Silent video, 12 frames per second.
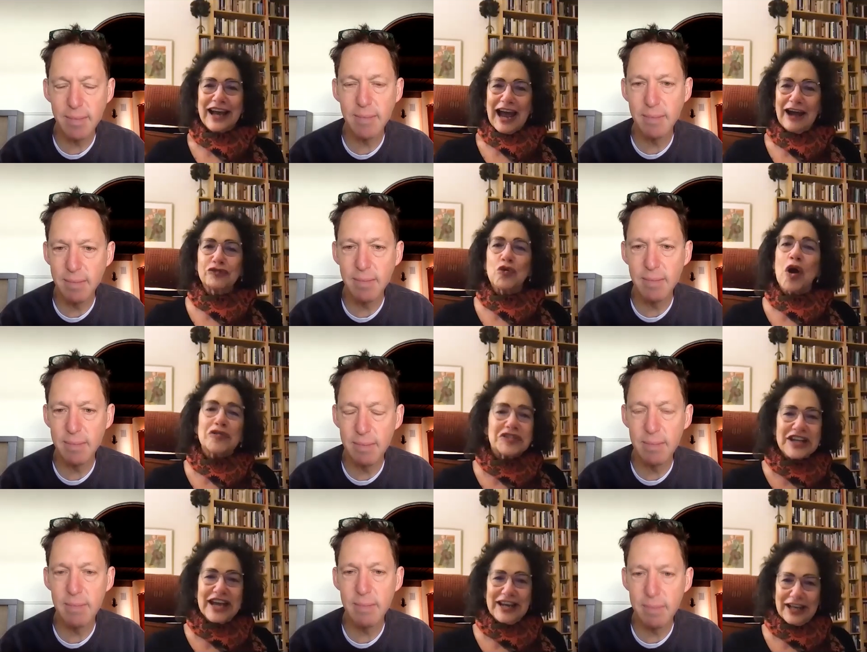Speaker 1: have
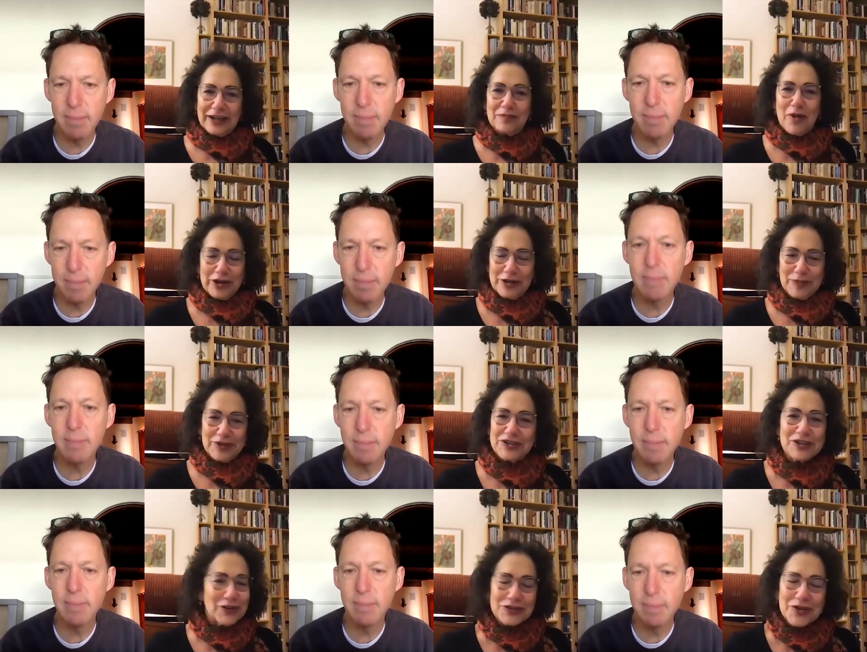rotating
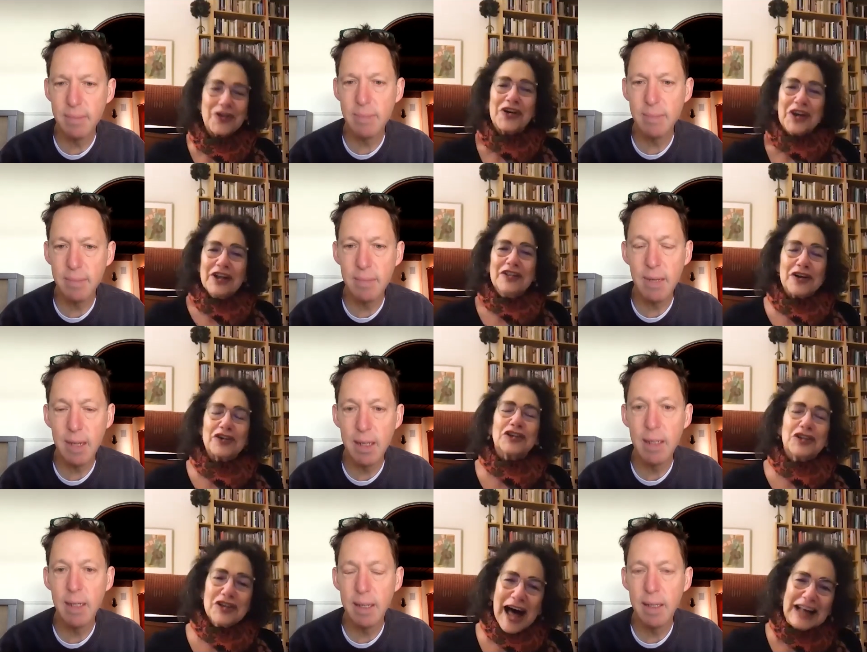monuments you know so there, there,
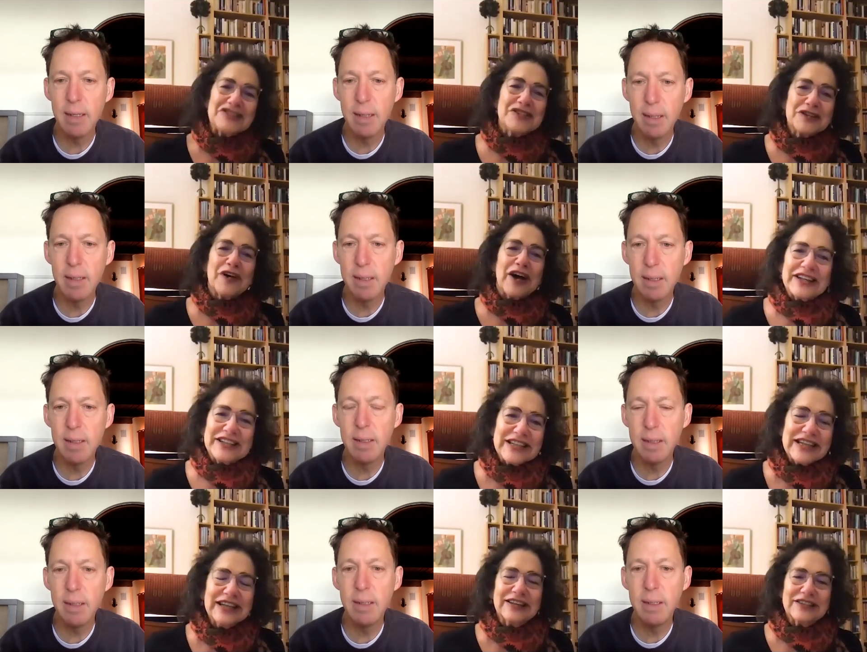are lots of
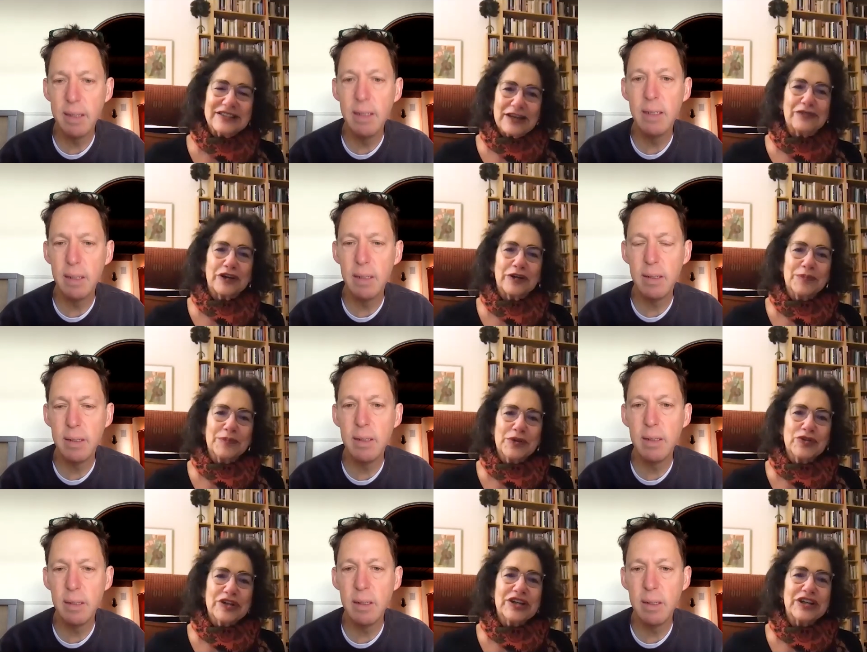ideas if
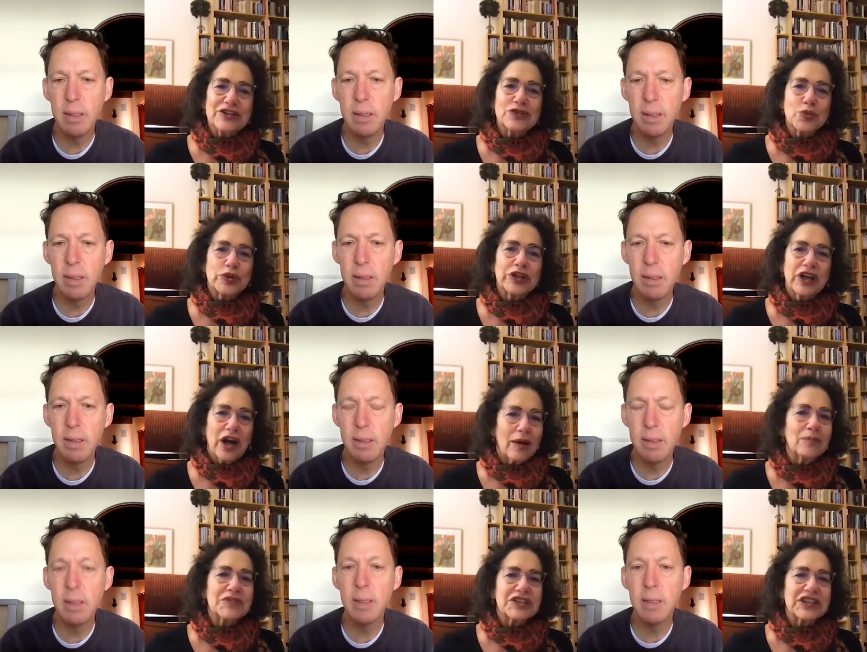communities would
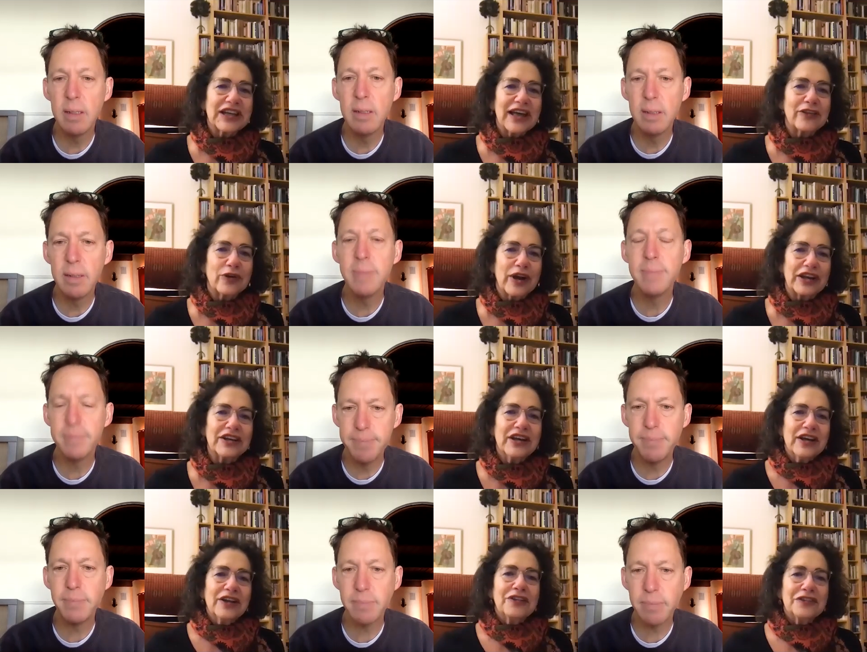come together and
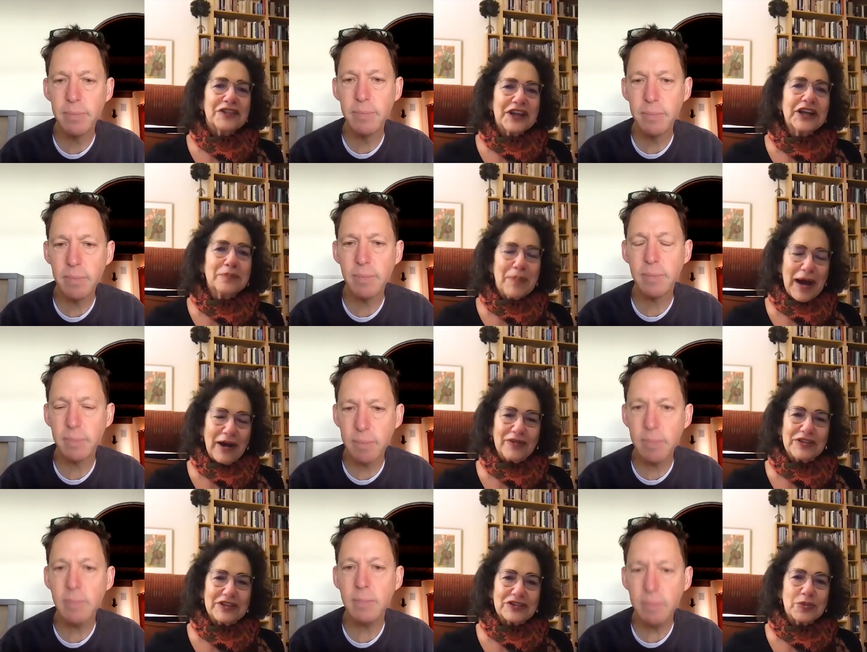think
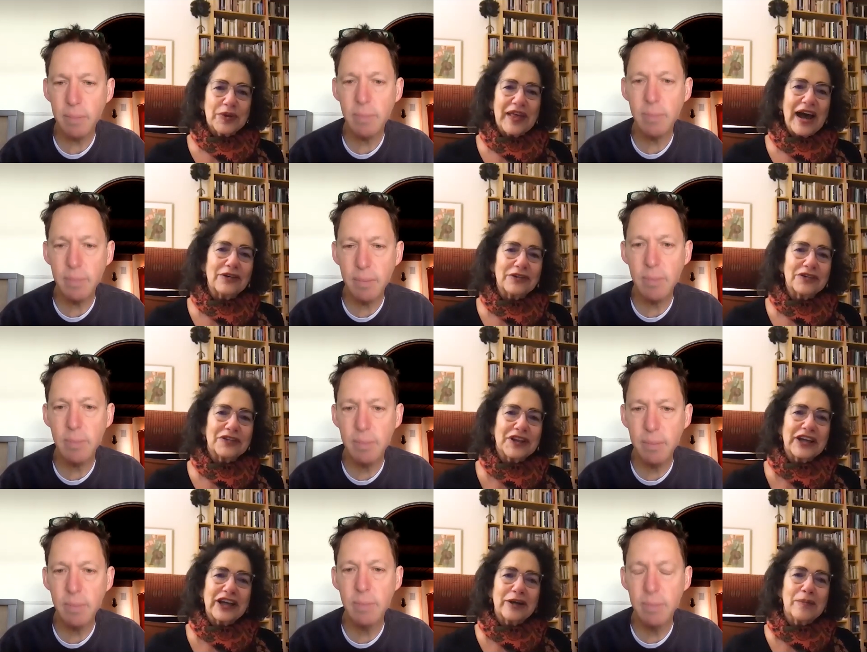about this without
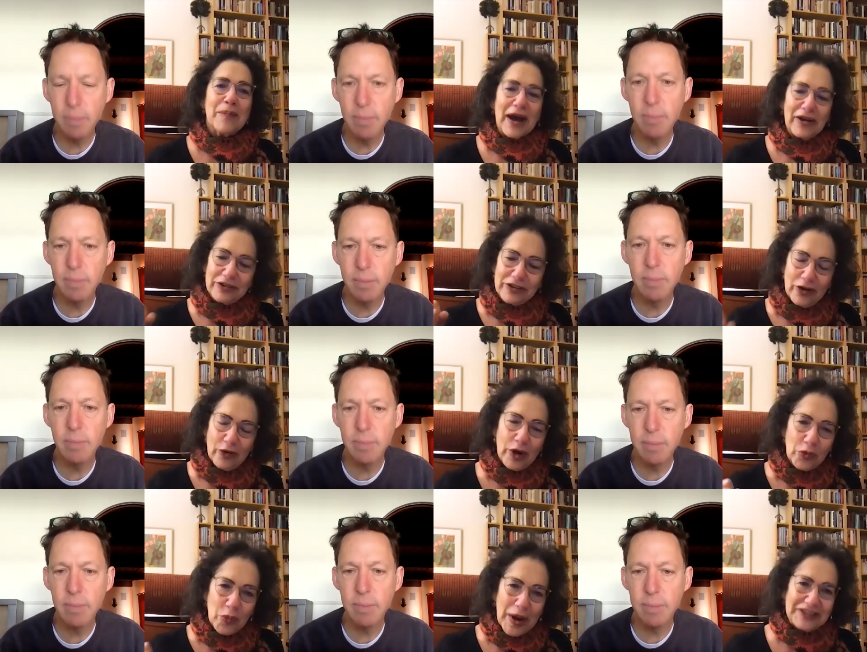thinking about you
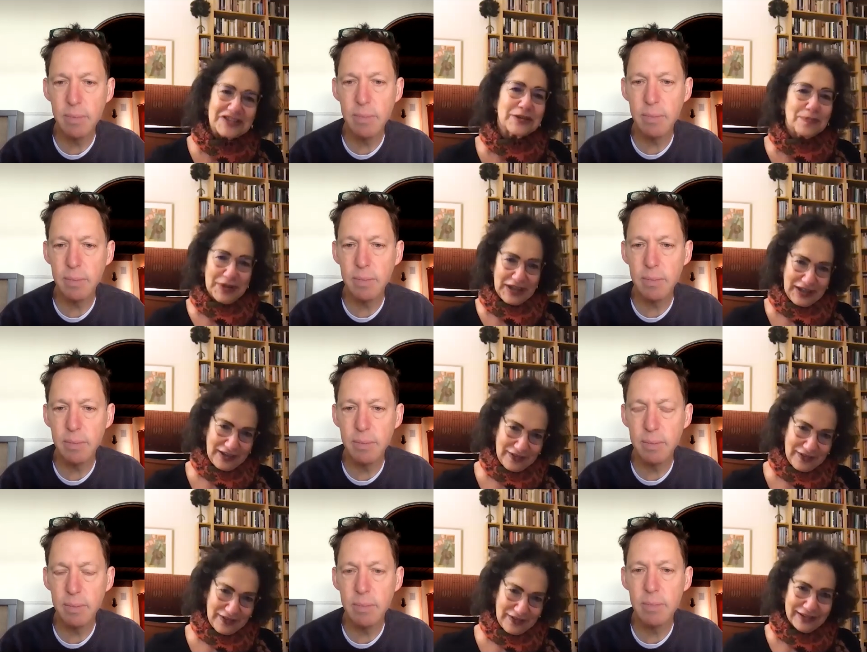know a
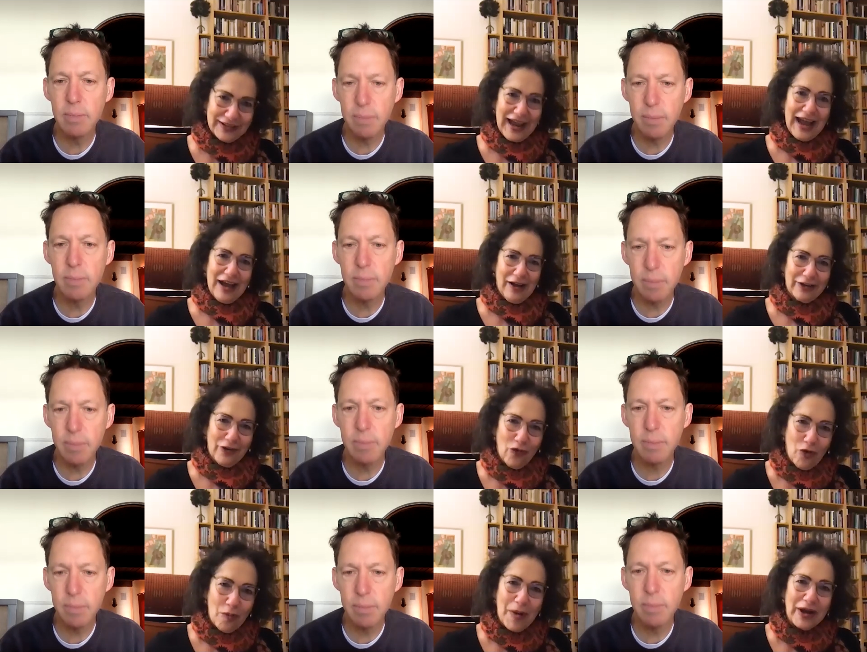recipe that uh,
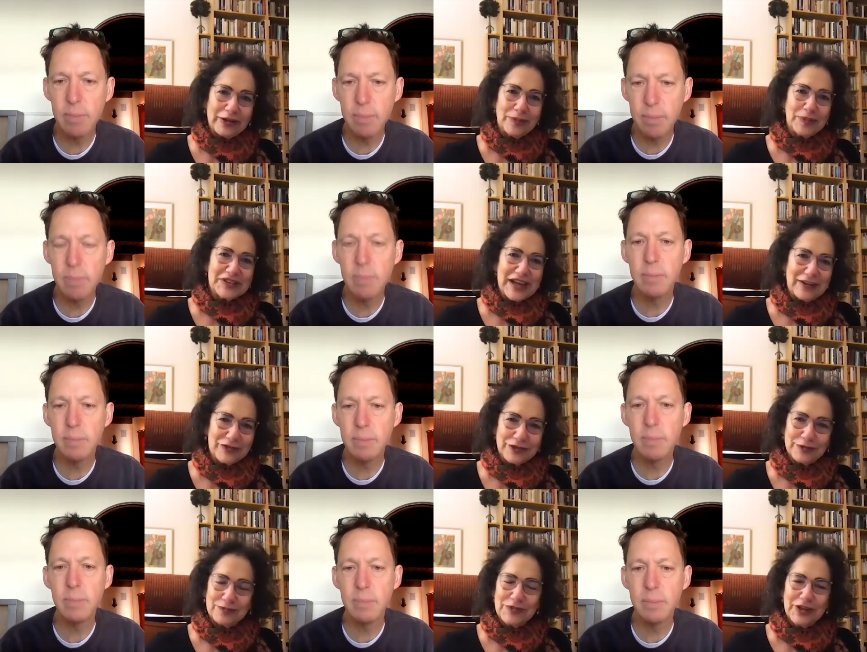all monuments have
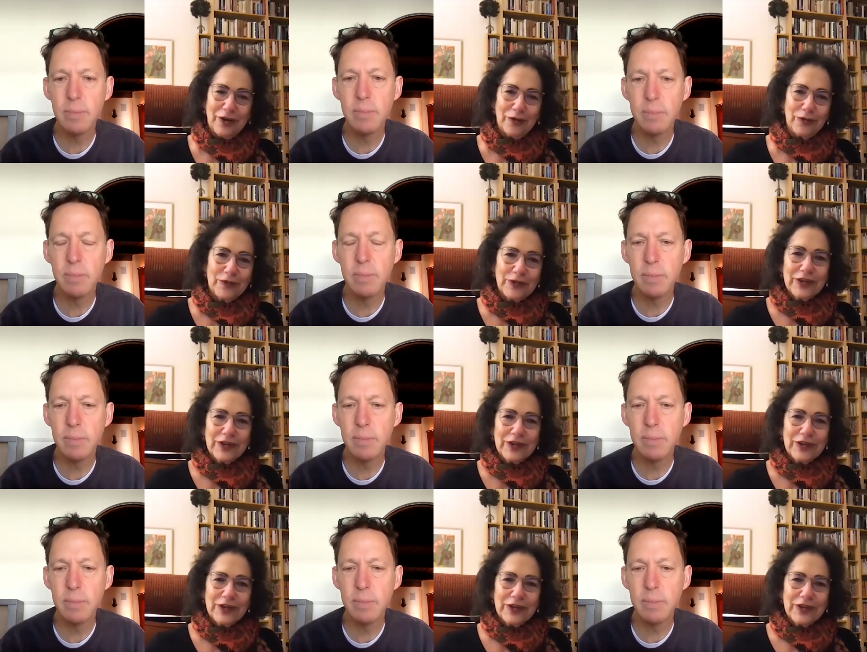to you know